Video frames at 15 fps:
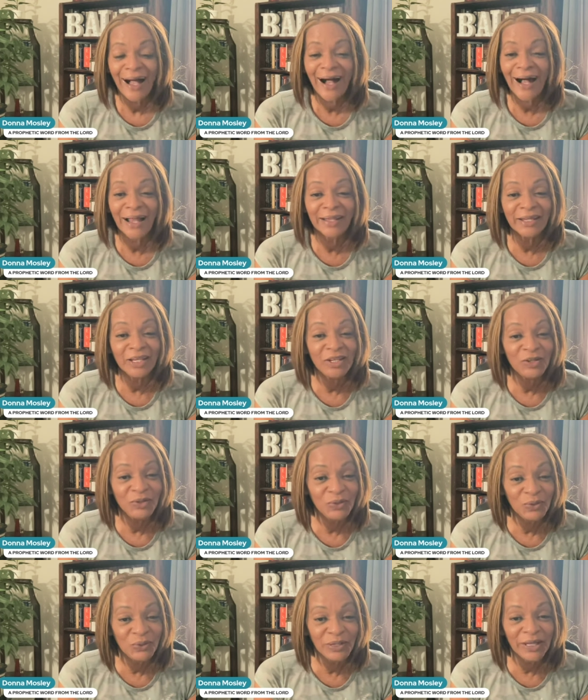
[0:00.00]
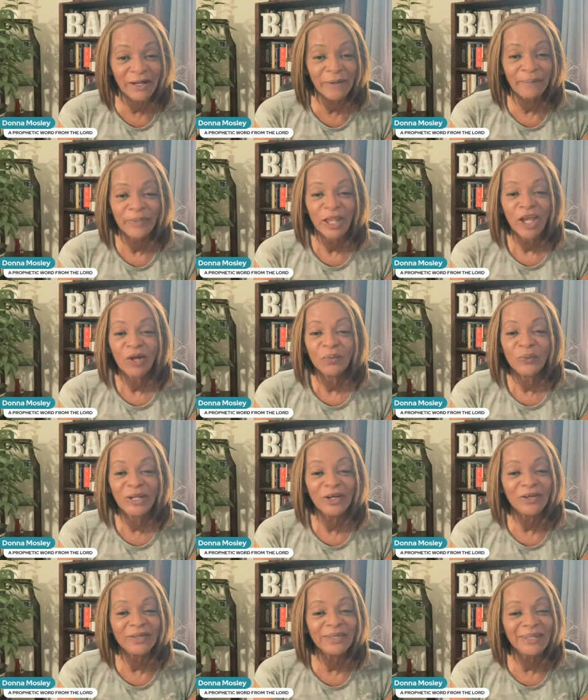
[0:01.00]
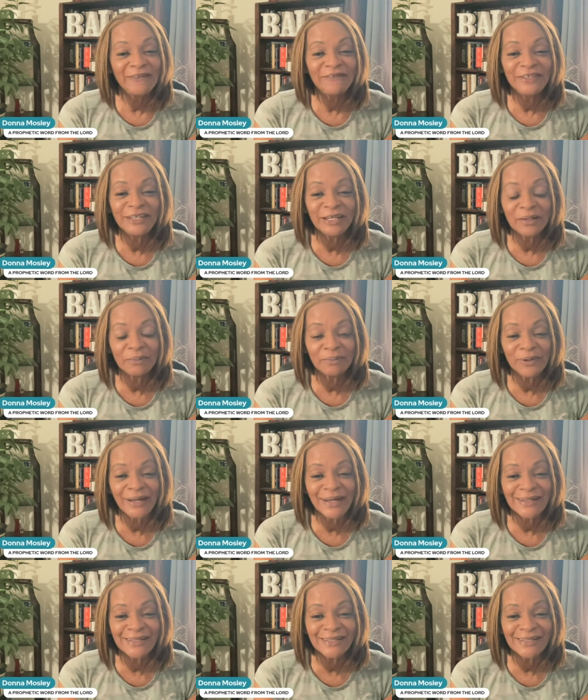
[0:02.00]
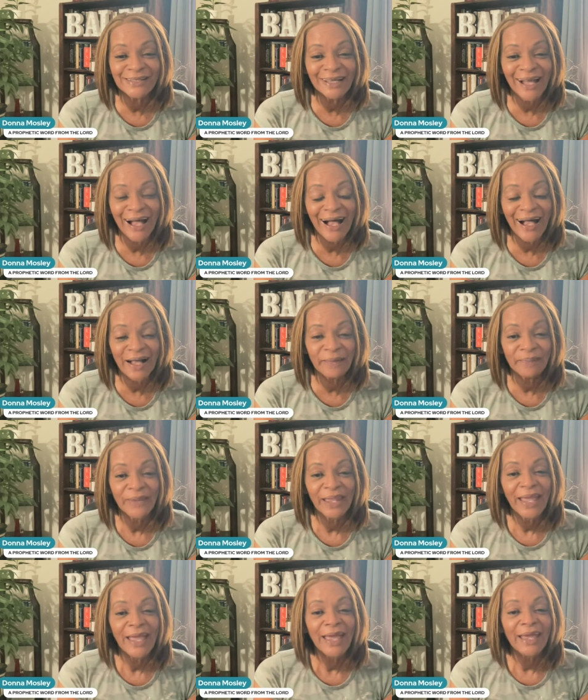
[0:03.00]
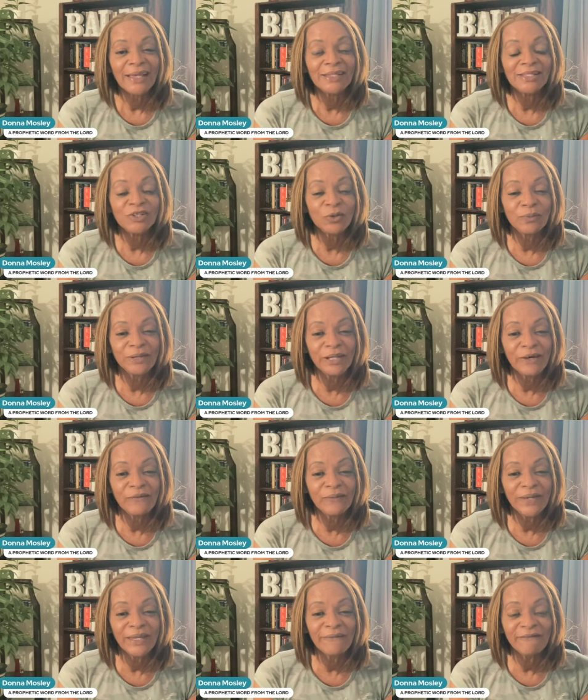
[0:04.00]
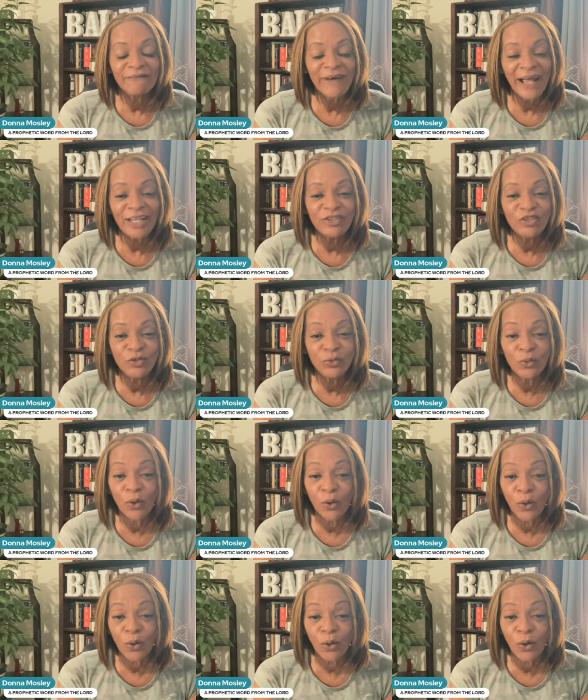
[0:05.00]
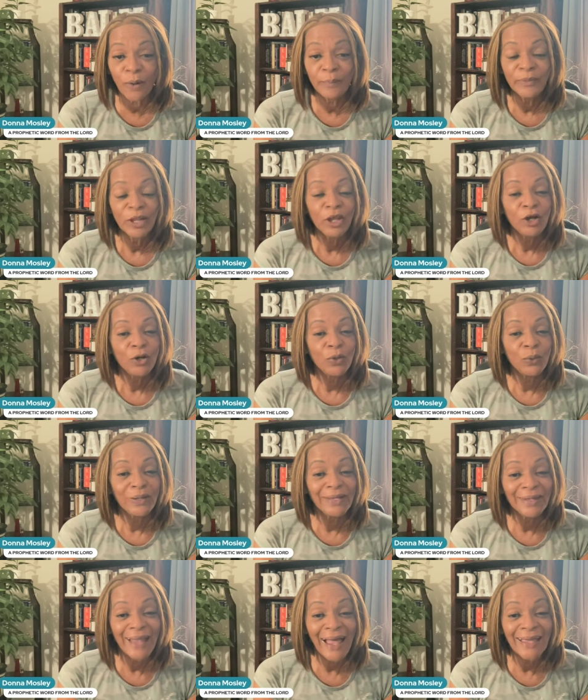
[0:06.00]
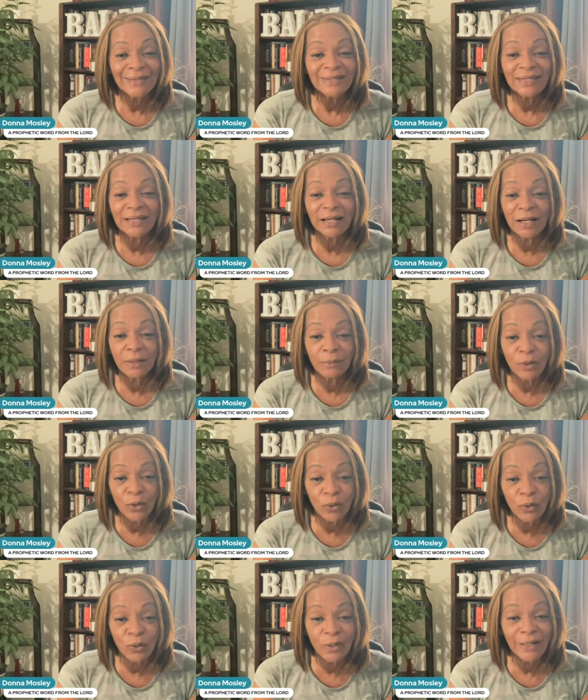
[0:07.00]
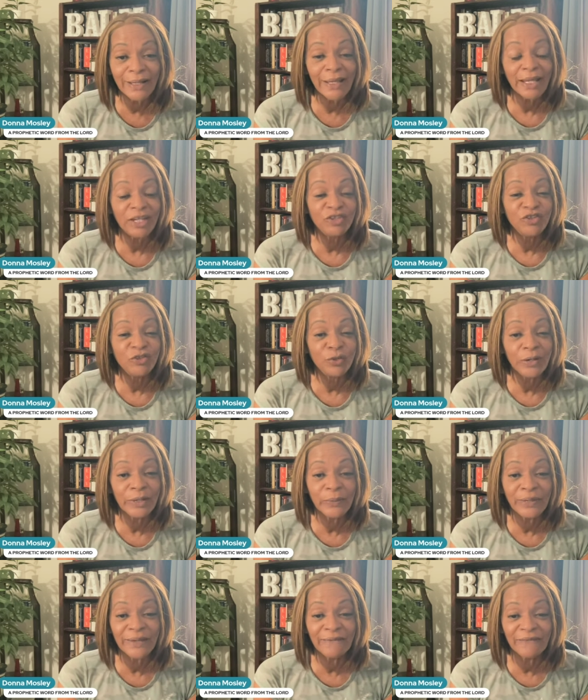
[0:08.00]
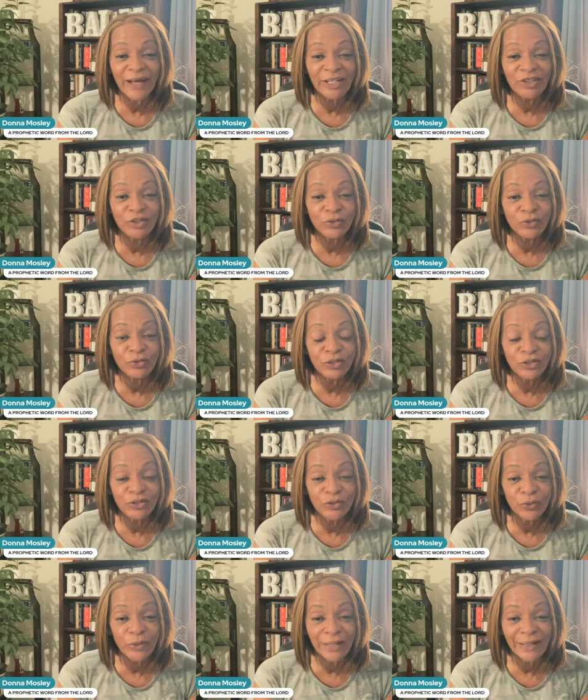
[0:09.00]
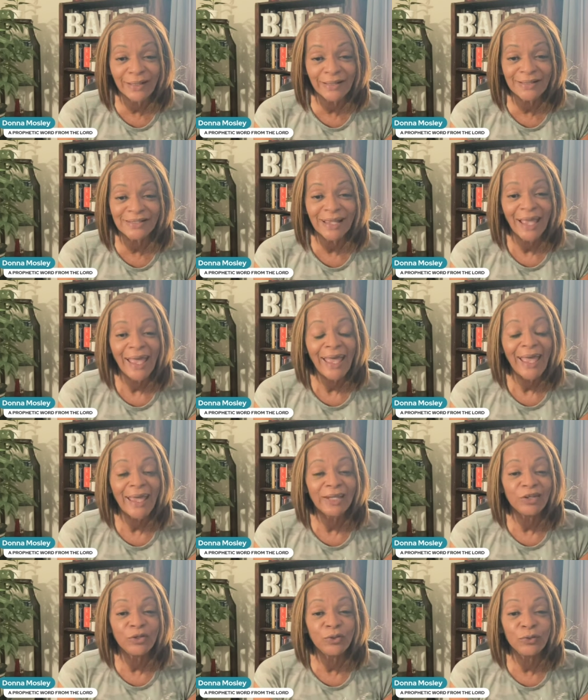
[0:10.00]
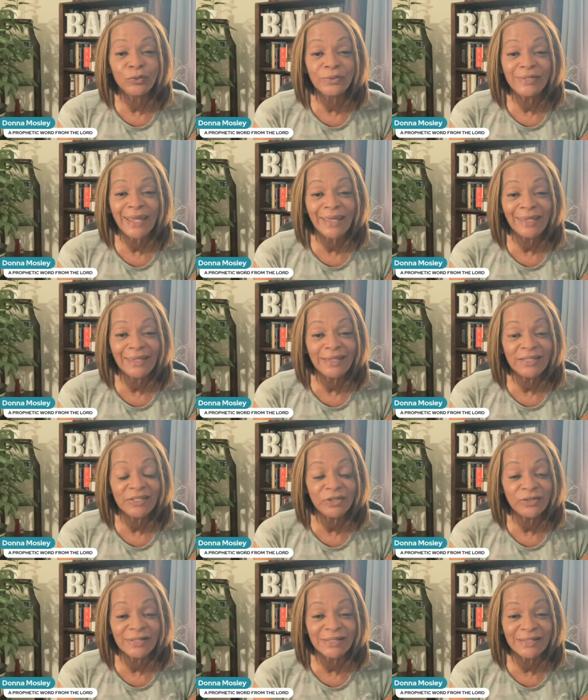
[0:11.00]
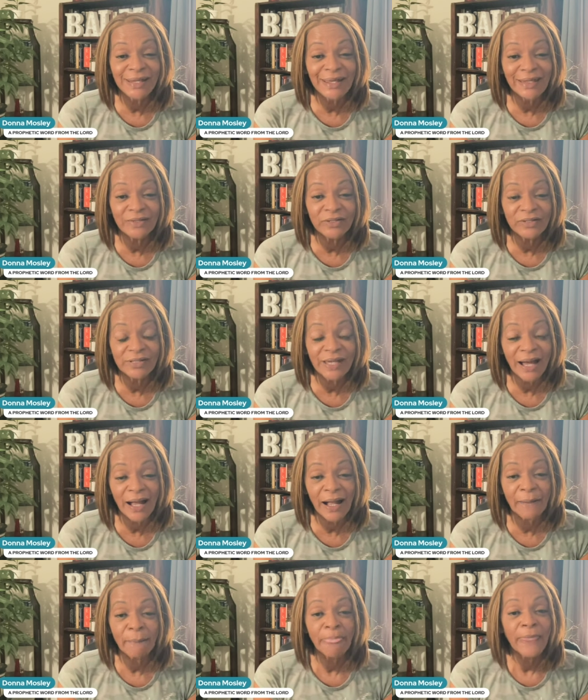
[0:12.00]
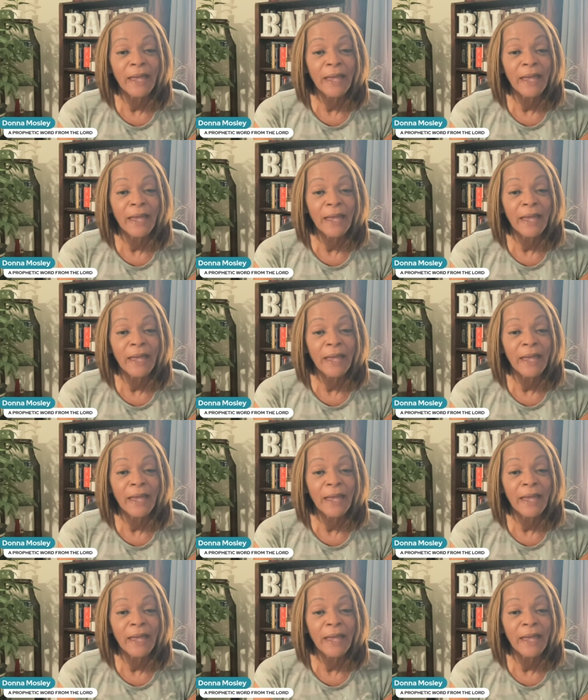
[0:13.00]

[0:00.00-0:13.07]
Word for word: Hallelujah. We are lifting up prayers to God. And so, beloved, we invite you all who would like to come on and join me, invite you to join us at noonday Eastern Standard Time.